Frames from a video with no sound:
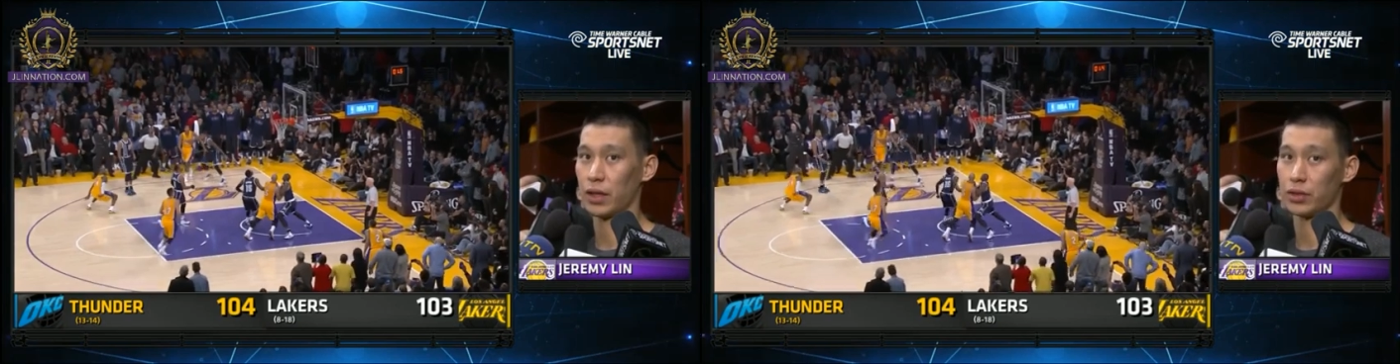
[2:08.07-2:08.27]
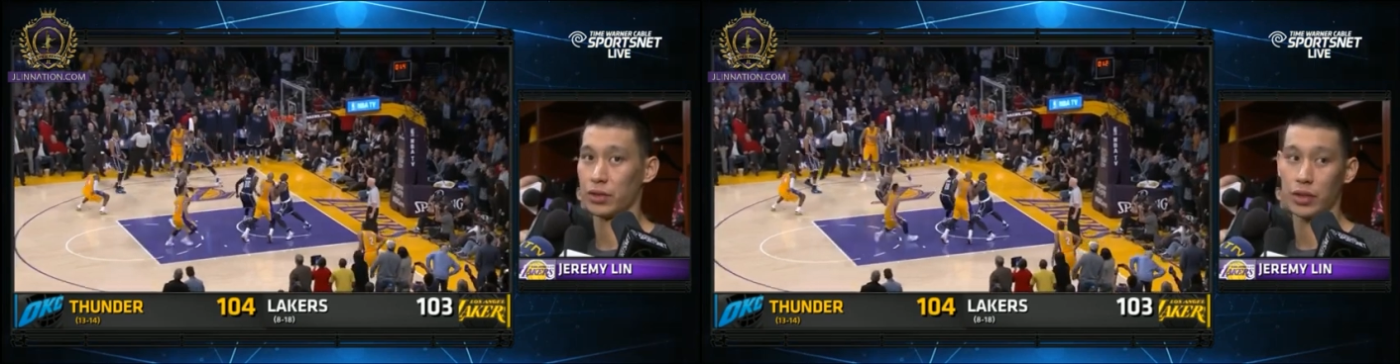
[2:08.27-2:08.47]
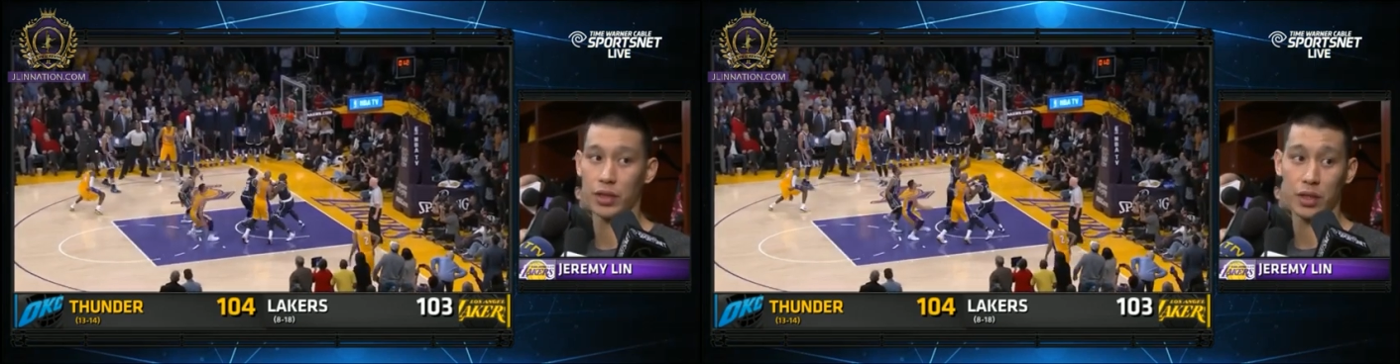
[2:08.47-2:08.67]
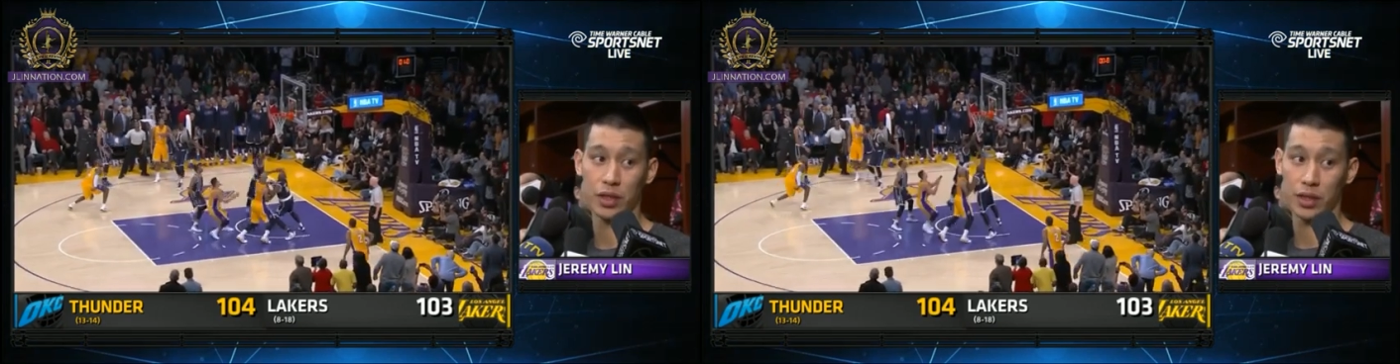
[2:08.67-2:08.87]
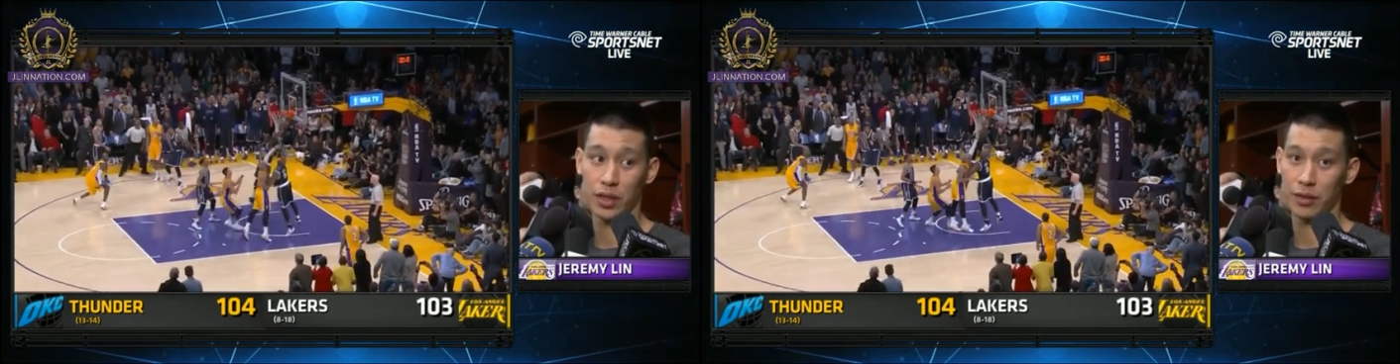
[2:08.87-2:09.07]
it was a good
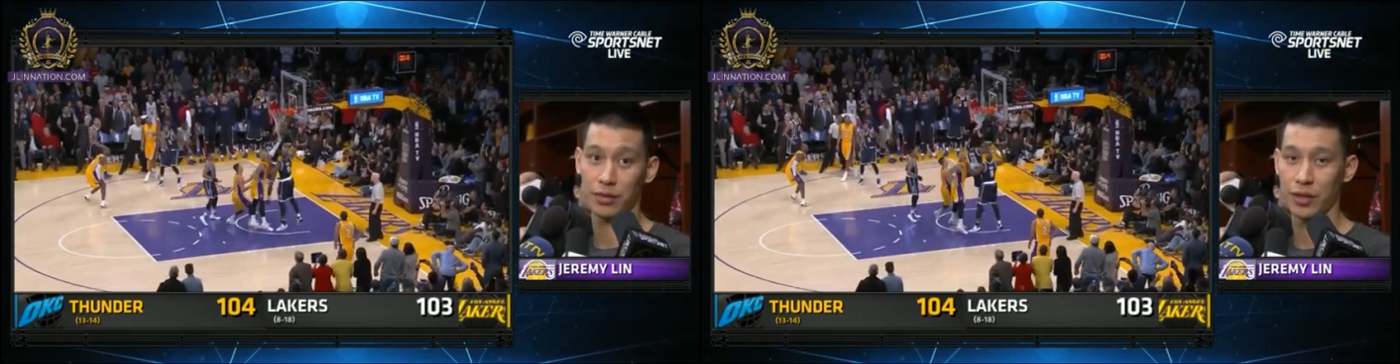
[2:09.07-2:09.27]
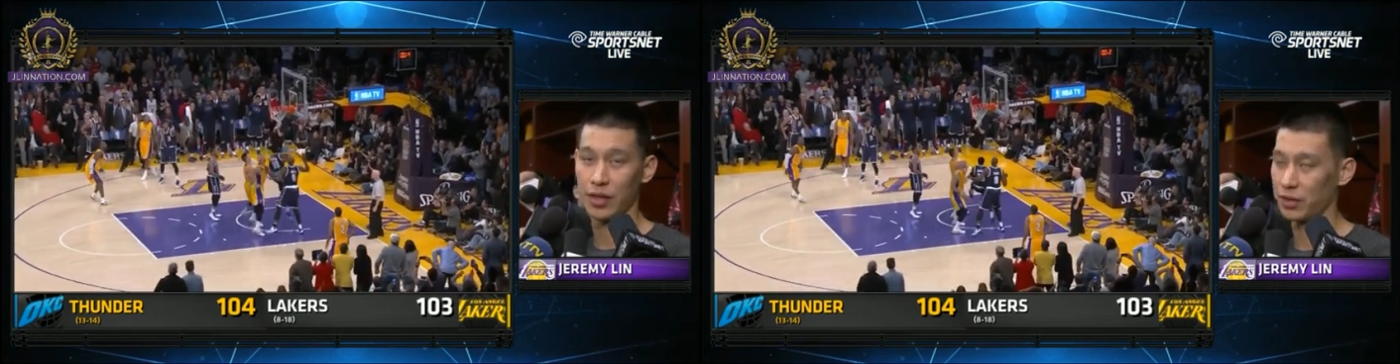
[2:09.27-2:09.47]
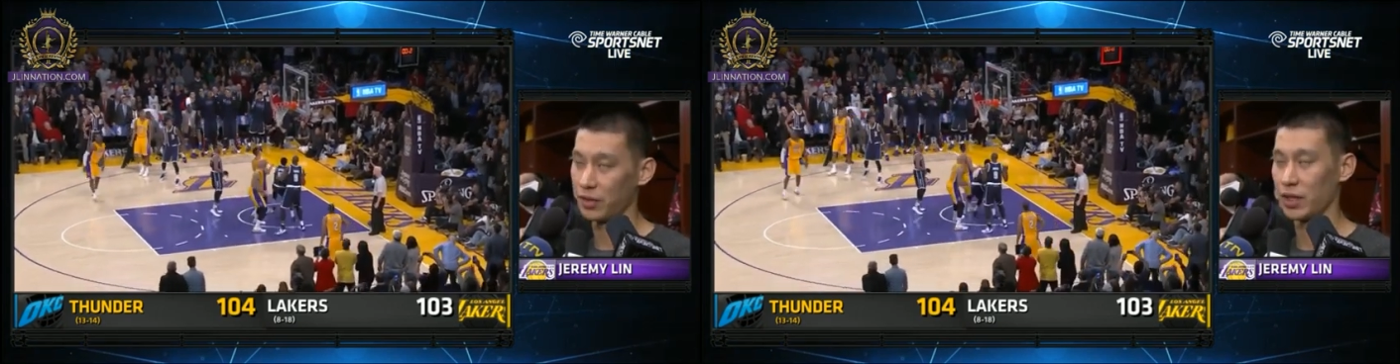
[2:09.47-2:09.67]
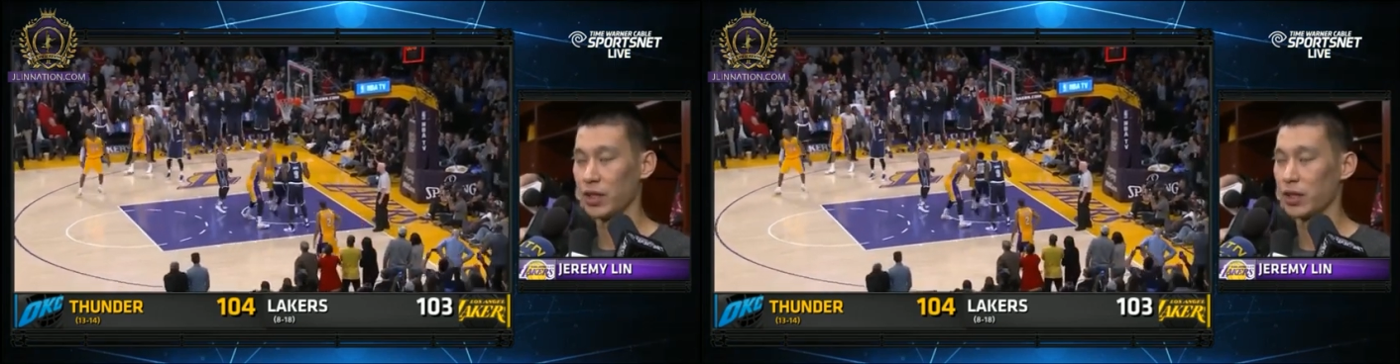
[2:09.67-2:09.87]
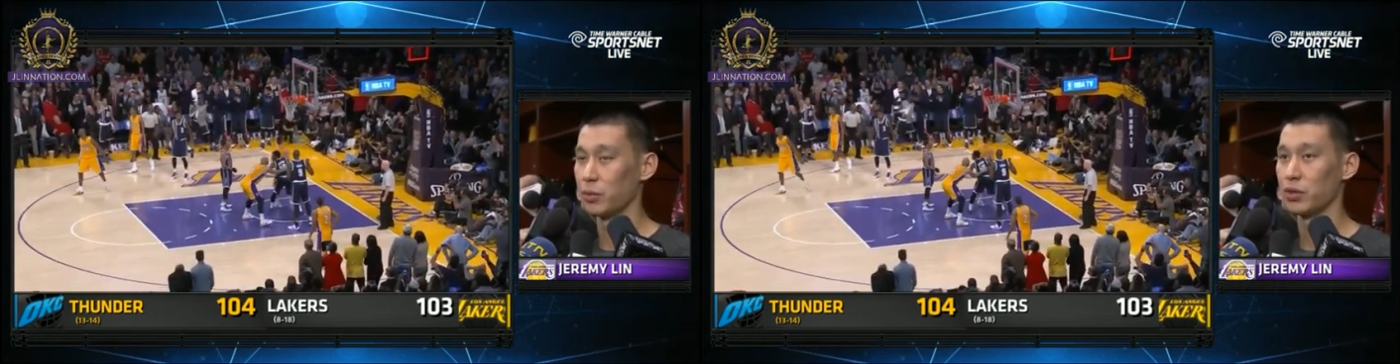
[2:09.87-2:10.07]
look, a very, very
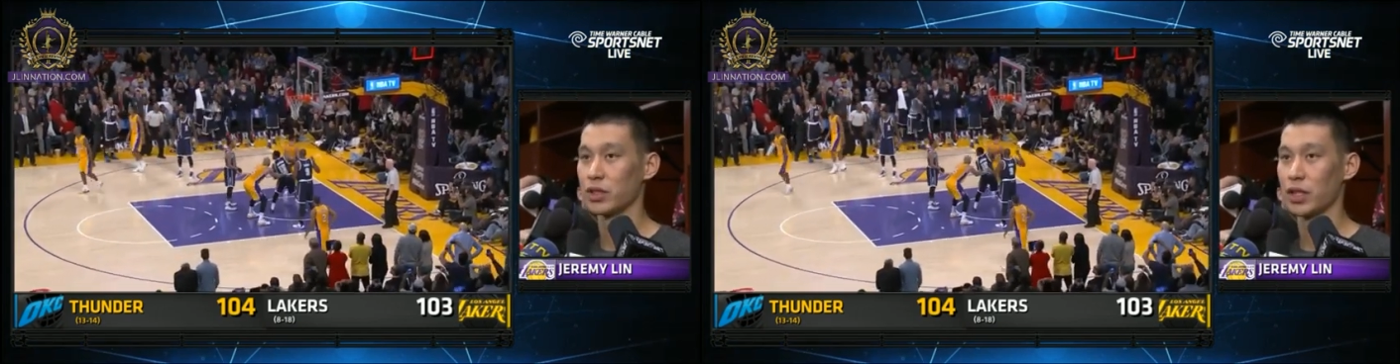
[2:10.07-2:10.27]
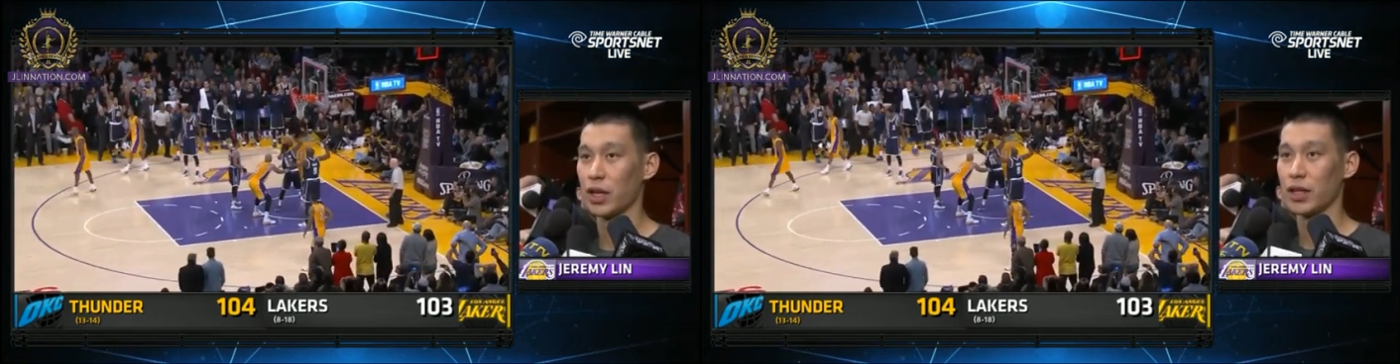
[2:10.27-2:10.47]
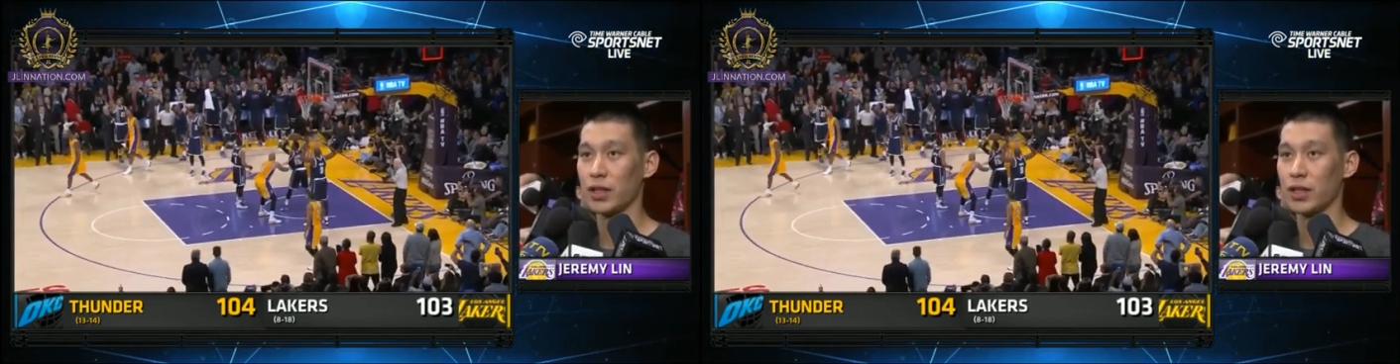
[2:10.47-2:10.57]
hittable shot.